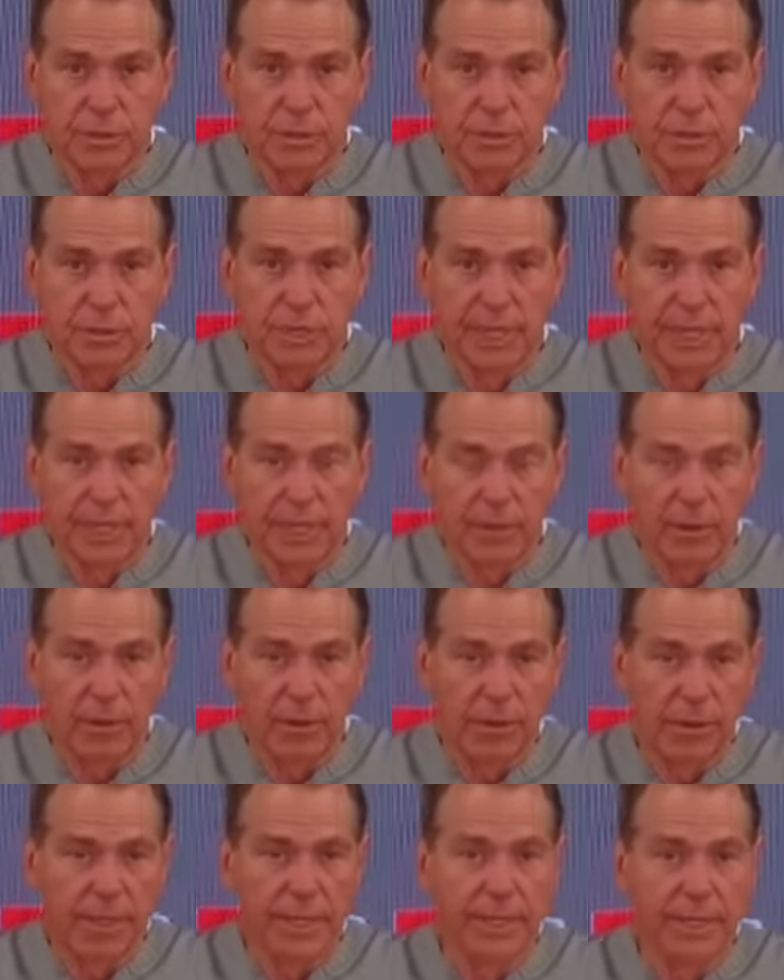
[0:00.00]
that
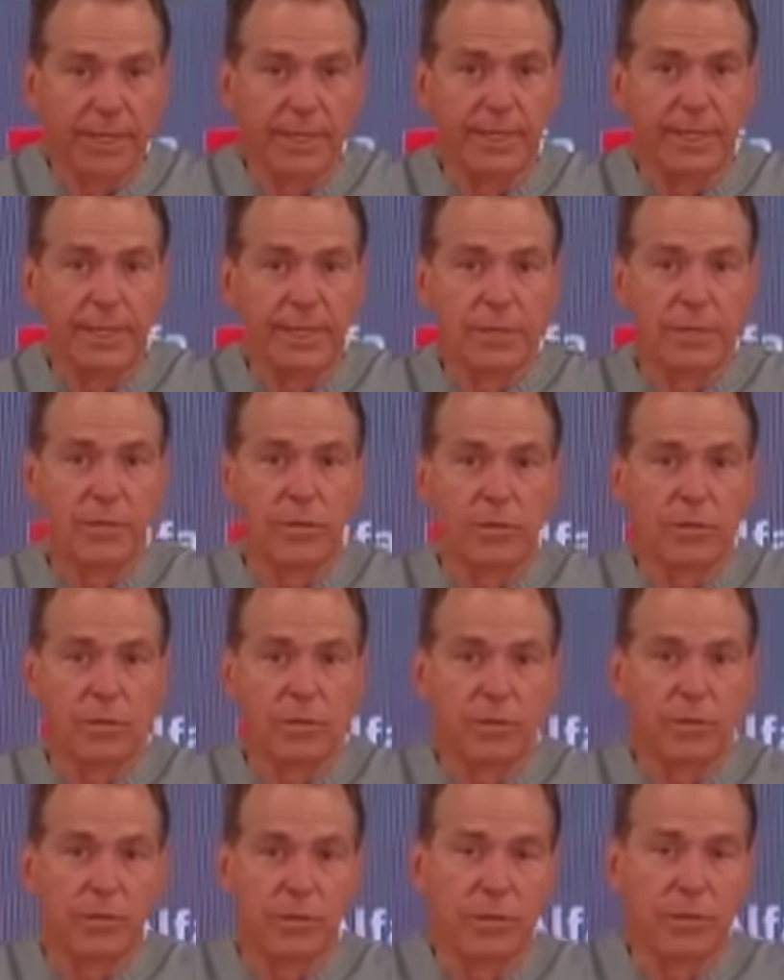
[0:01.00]
are intended
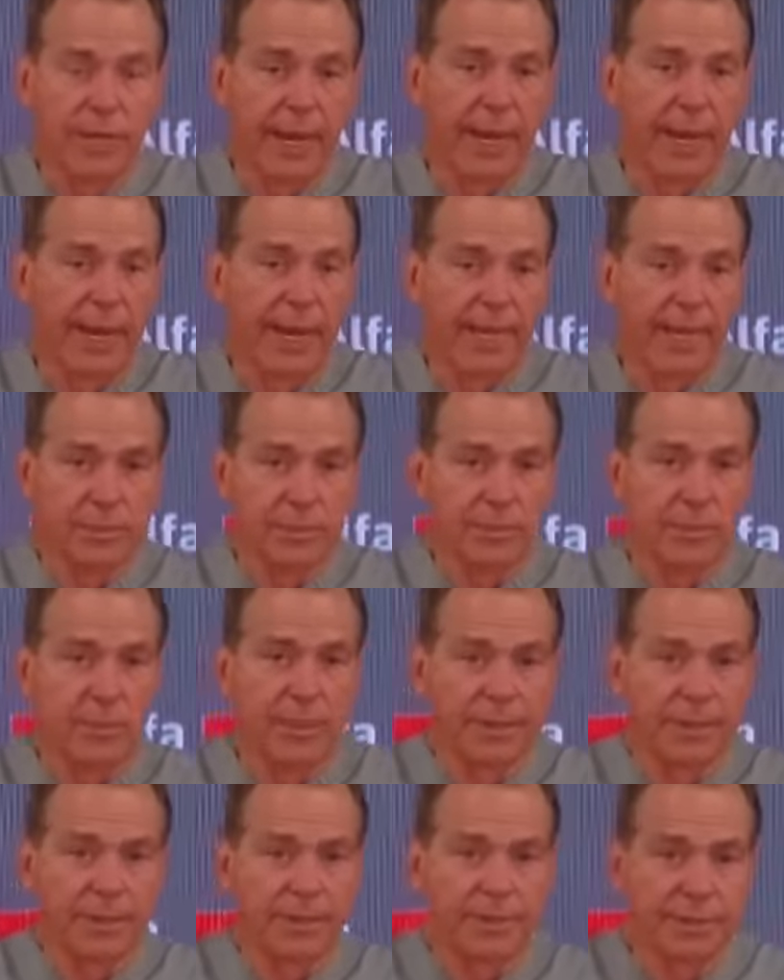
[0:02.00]
to enhance
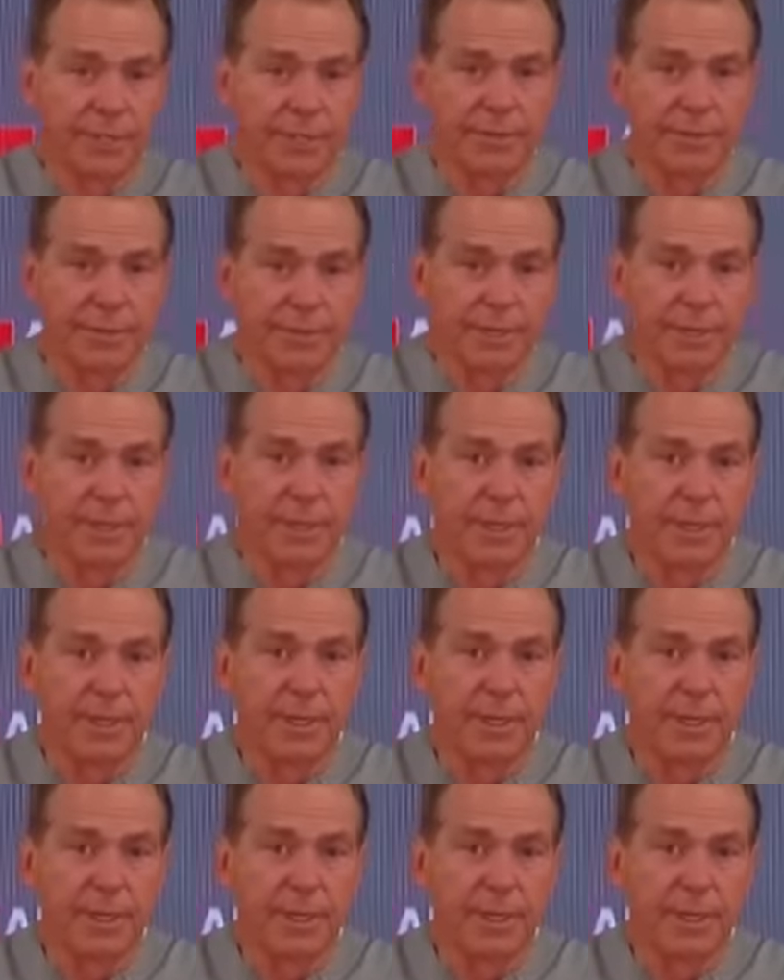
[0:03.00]
player safety.